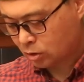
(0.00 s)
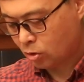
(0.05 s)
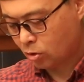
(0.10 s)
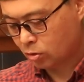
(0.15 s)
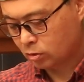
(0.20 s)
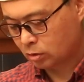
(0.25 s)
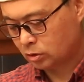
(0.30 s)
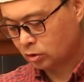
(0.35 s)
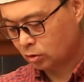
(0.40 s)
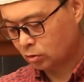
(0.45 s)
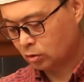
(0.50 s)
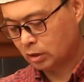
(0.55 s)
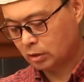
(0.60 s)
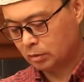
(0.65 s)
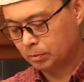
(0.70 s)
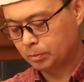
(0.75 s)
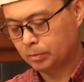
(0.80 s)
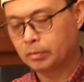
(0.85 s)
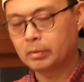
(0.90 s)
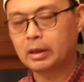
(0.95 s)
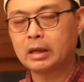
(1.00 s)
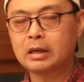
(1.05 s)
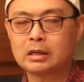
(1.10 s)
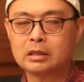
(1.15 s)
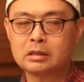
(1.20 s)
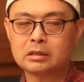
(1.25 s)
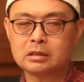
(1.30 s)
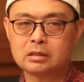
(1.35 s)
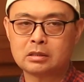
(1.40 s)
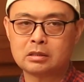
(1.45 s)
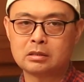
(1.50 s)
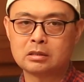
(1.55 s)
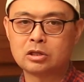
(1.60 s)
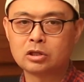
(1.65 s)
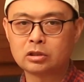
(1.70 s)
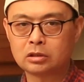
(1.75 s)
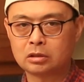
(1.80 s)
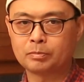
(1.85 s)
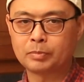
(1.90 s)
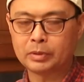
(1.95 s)
corn, so it's
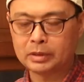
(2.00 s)
good